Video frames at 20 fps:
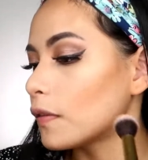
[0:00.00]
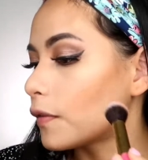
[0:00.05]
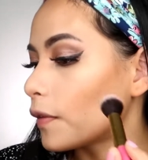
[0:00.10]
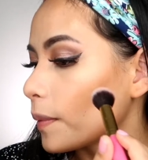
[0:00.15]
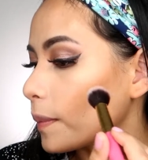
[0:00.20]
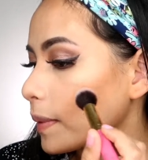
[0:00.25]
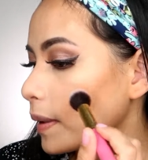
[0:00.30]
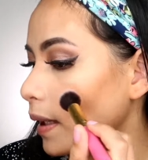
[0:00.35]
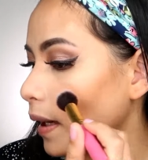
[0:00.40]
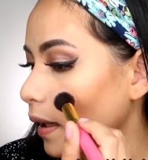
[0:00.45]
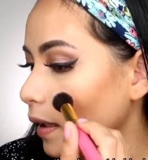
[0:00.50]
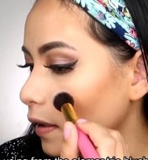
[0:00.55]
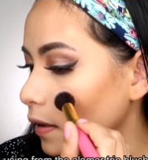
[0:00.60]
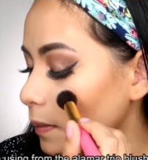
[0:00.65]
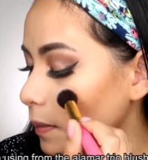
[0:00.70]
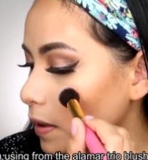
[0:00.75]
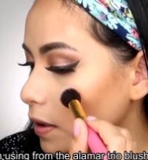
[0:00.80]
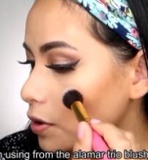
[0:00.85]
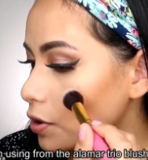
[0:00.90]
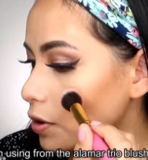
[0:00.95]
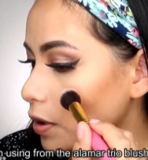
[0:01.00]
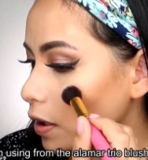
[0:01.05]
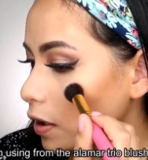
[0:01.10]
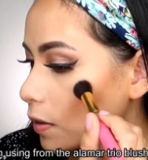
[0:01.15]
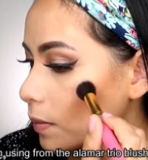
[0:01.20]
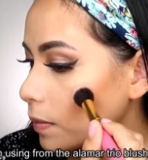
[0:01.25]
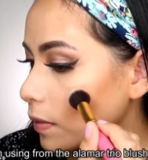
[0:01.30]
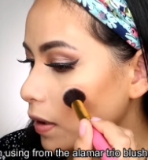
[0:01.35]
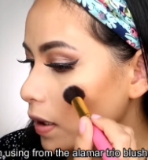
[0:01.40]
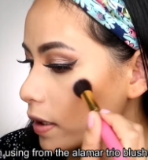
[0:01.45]
from the Alma Tree
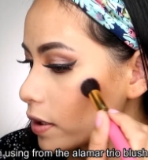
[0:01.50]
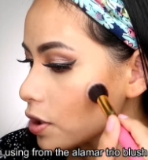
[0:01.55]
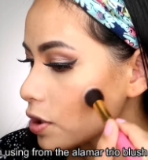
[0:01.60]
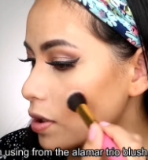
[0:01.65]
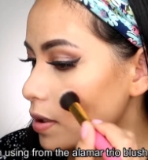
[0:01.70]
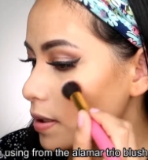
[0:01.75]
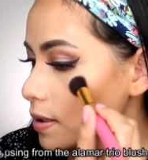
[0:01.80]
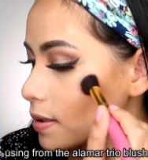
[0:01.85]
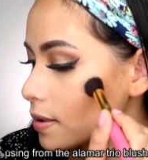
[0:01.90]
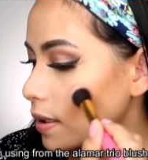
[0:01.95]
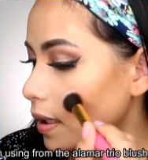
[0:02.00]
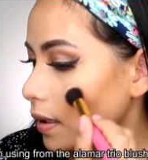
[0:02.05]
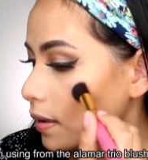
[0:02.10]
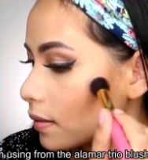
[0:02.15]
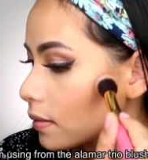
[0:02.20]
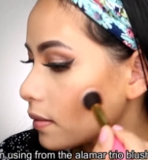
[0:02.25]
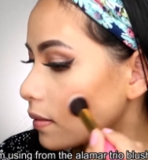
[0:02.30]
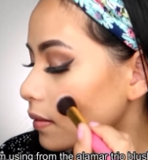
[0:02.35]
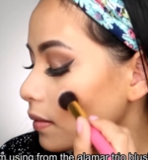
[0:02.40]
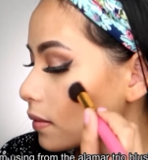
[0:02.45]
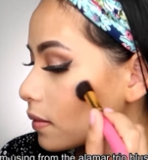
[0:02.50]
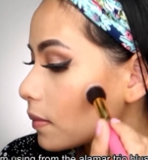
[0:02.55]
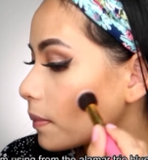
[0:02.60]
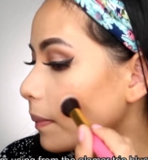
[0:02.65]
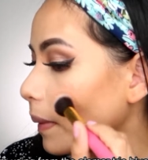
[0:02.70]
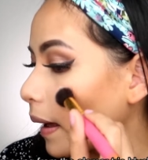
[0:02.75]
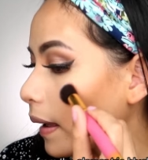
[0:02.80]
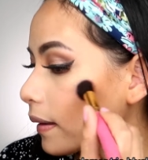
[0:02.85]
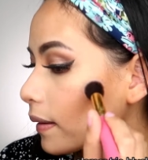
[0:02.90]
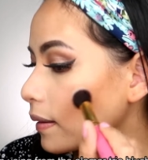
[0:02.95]
Blush Set
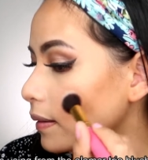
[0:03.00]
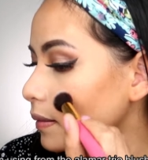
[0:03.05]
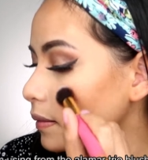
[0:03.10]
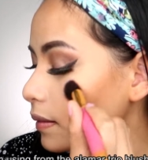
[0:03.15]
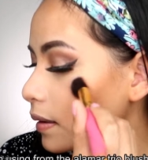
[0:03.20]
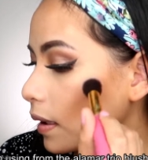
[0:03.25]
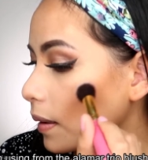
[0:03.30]
palette.